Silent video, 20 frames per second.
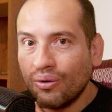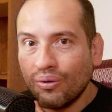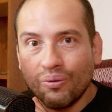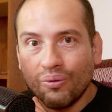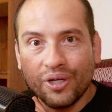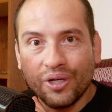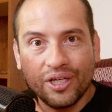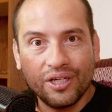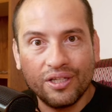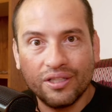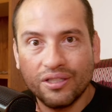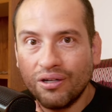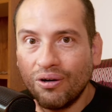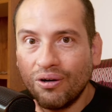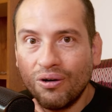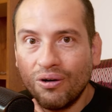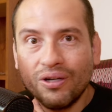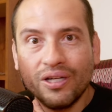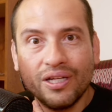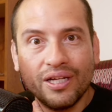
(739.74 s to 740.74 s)
with
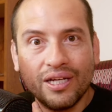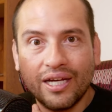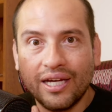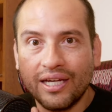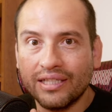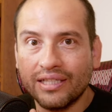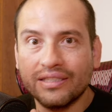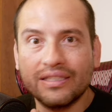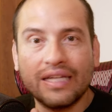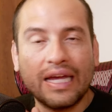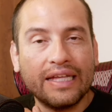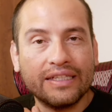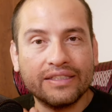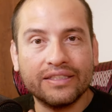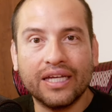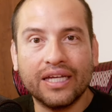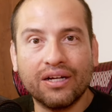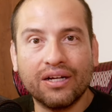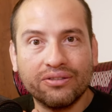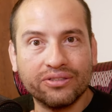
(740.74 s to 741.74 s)
only like 10
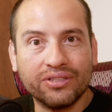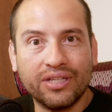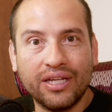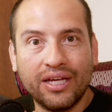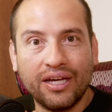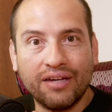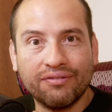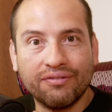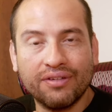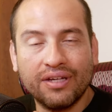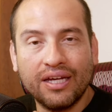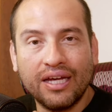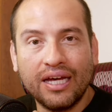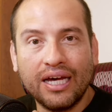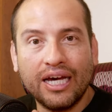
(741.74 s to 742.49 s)
seconds left.